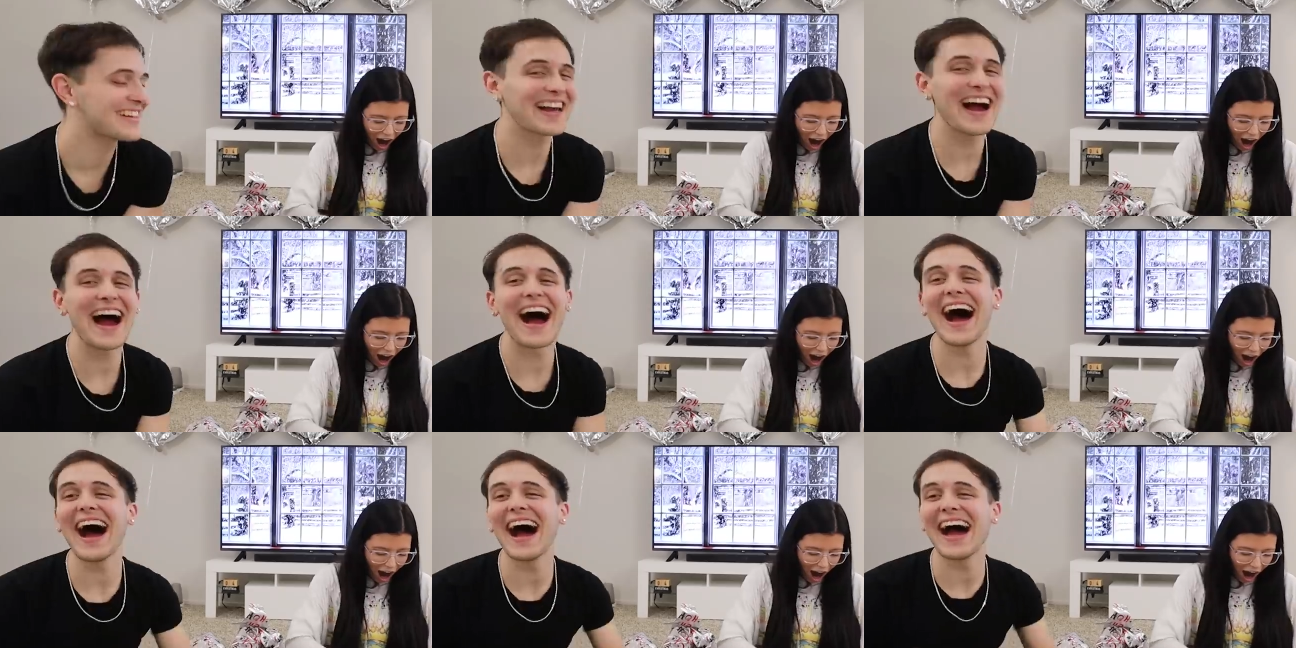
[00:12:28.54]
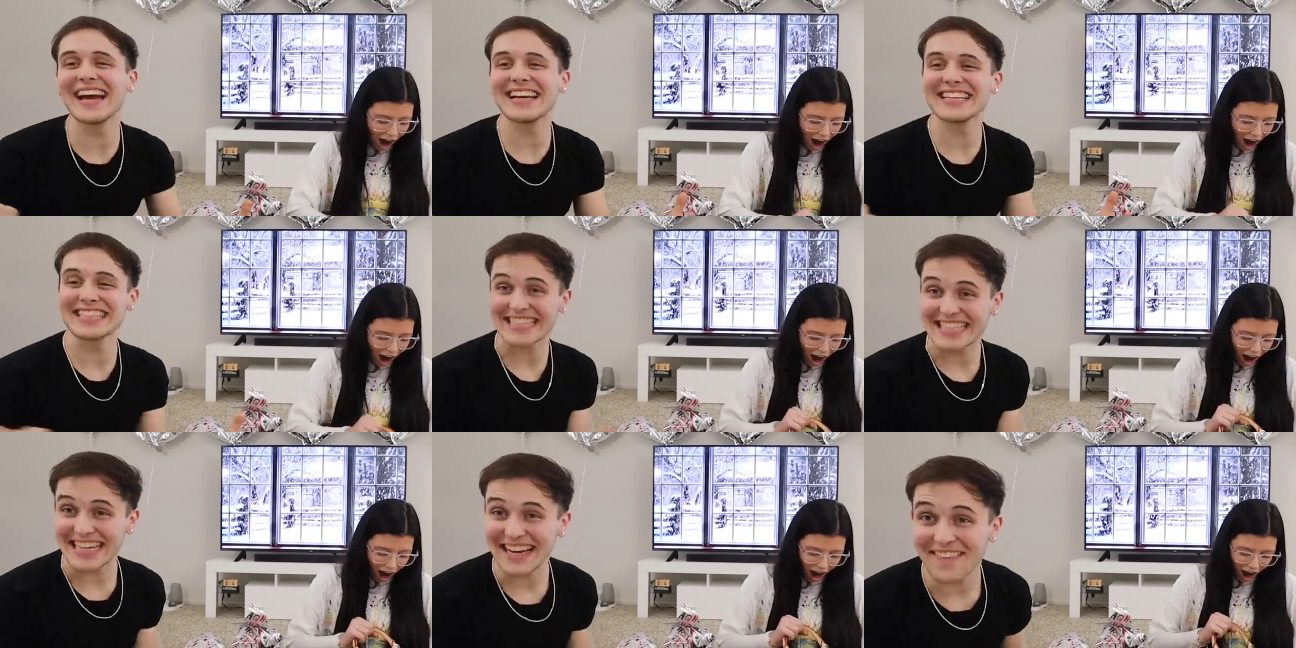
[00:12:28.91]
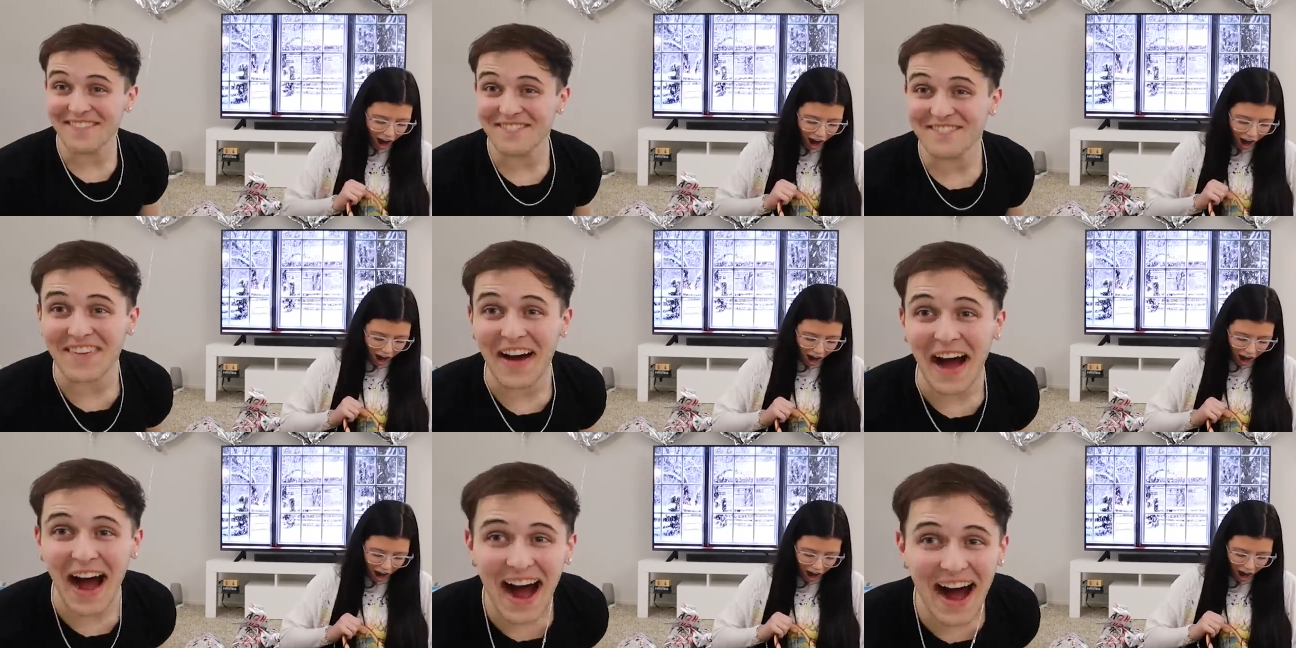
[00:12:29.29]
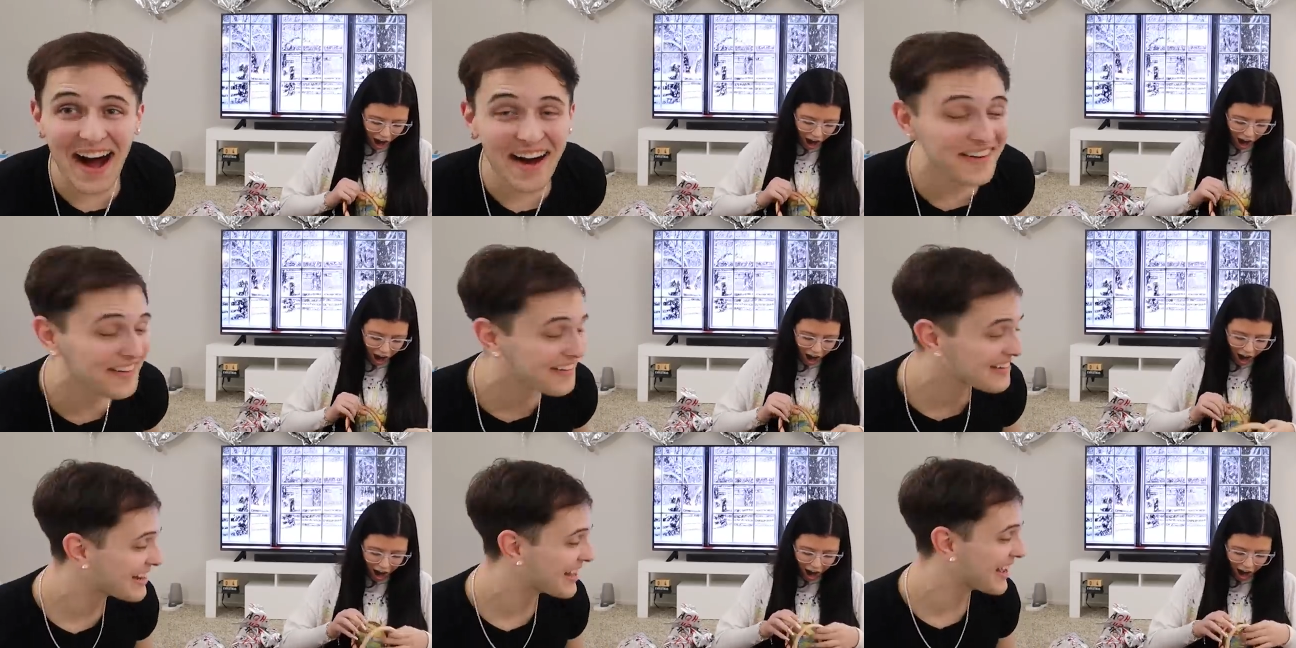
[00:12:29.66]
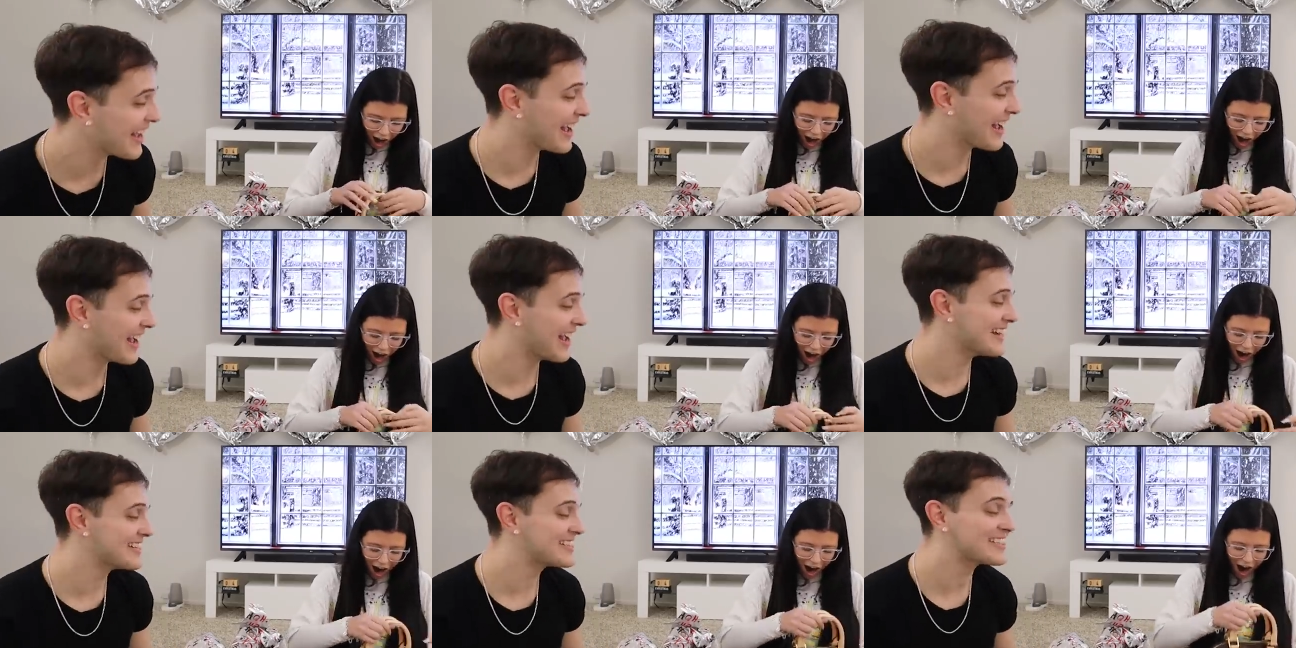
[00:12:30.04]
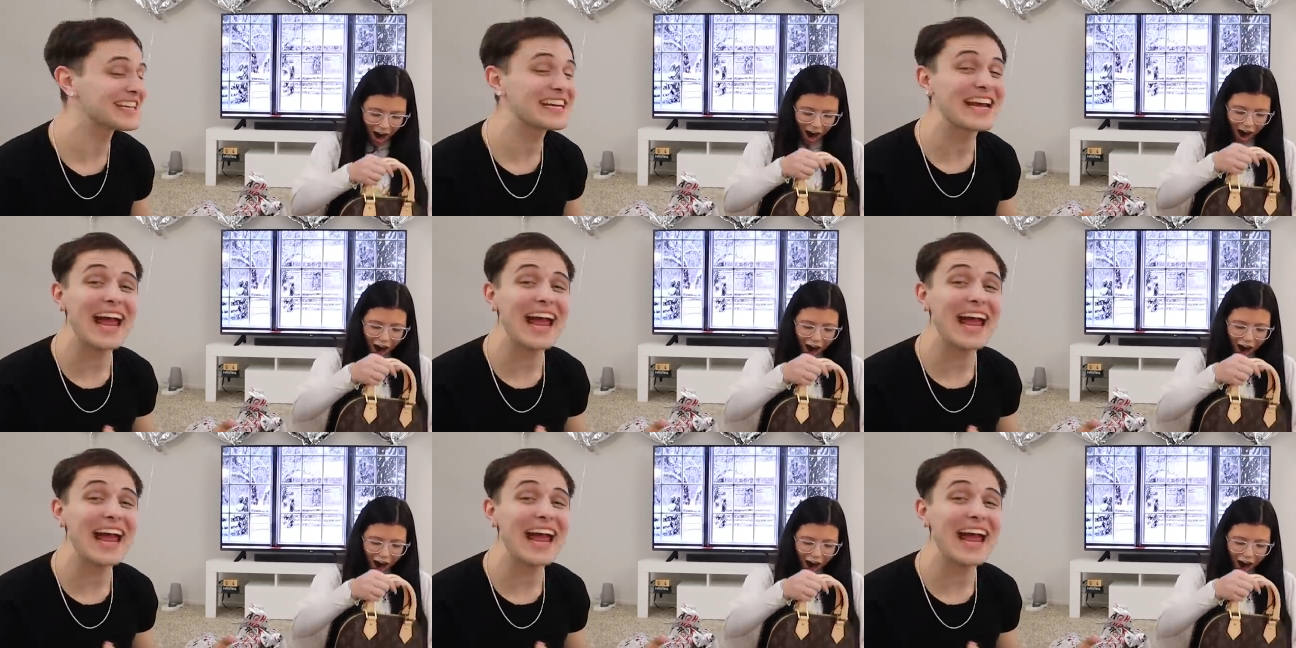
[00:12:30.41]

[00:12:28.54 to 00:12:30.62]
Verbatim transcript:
Speaker 1: Guys, she found it!